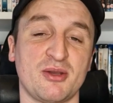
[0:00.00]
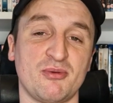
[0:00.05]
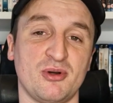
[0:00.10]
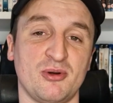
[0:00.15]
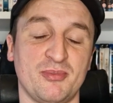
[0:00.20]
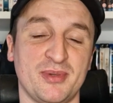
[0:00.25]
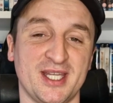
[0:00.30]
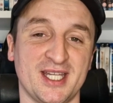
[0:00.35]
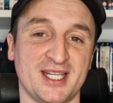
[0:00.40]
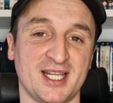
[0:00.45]
they
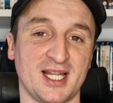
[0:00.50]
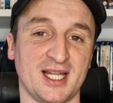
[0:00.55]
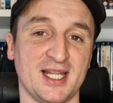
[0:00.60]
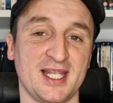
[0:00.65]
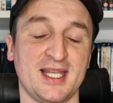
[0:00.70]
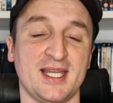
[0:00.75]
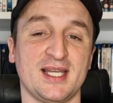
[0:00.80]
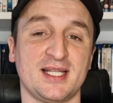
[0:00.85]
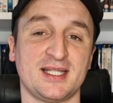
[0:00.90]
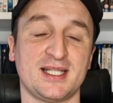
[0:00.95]
will be in the
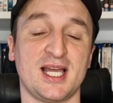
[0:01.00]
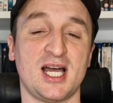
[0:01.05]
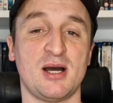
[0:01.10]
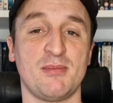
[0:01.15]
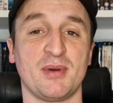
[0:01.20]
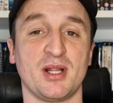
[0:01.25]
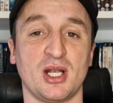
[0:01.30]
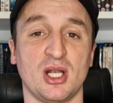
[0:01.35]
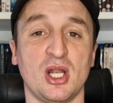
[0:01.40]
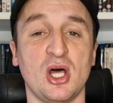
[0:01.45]
link
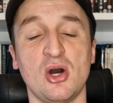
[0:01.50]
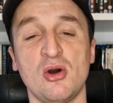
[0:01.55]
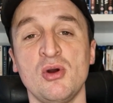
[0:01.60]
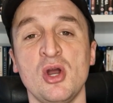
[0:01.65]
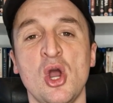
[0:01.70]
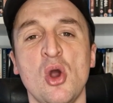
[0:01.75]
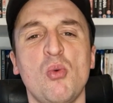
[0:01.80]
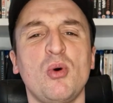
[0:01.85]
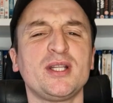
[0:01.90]
down below.